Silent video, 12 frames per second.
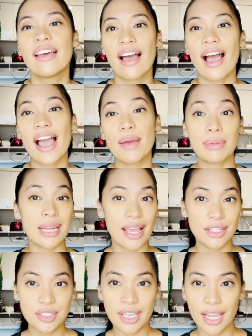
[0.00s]
I'm an
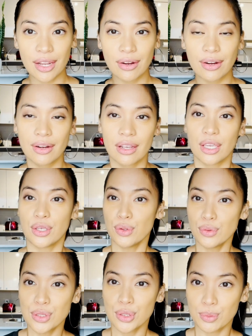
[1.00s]
educator, a
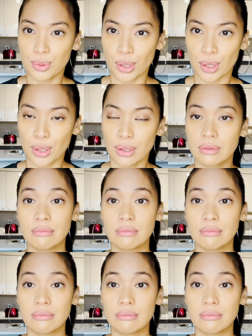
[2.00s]
YouTuber,